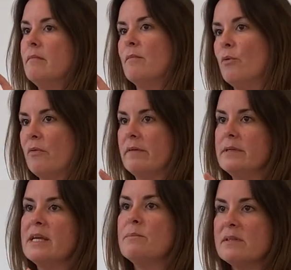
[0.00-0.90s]
more than
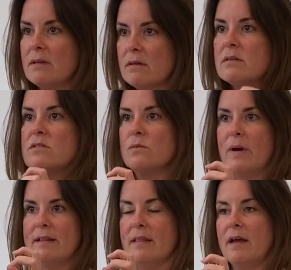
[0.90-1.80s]
10%. You should
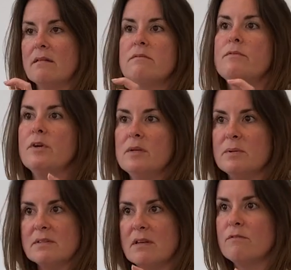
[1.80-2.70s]
weight that 30%,
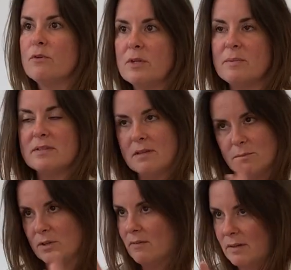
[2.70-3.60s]
40%,
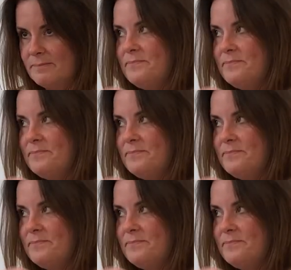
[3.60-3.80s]
whatever.